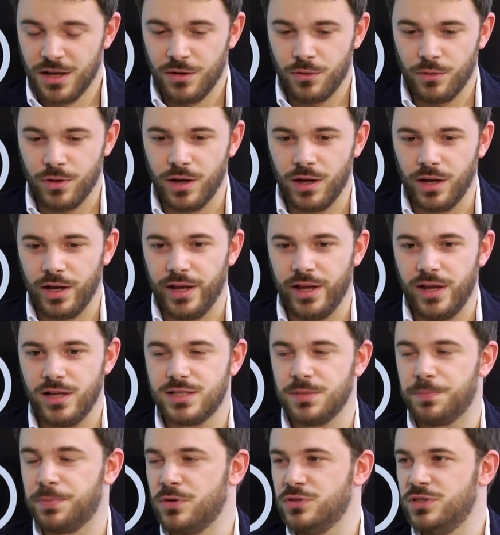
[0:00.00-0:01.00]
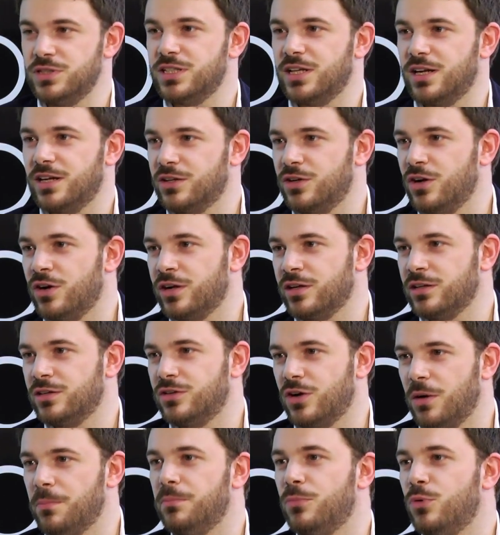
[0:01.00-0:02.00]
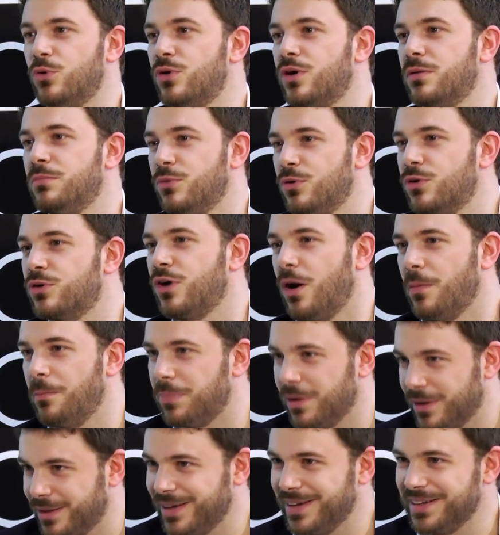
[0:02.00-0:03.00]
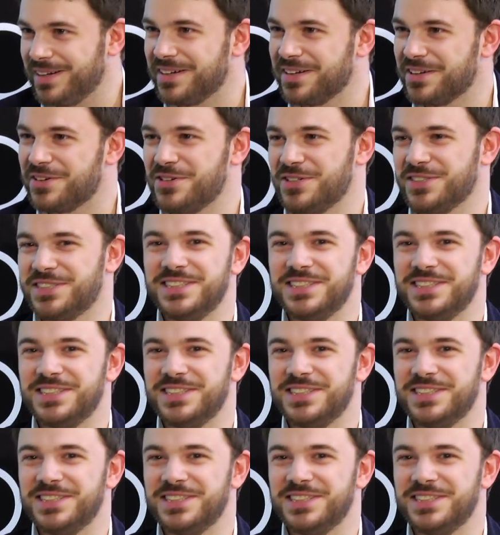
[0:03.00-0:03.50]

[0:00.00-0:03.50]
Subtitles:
Well, it's a process that had gotten more and more complicated across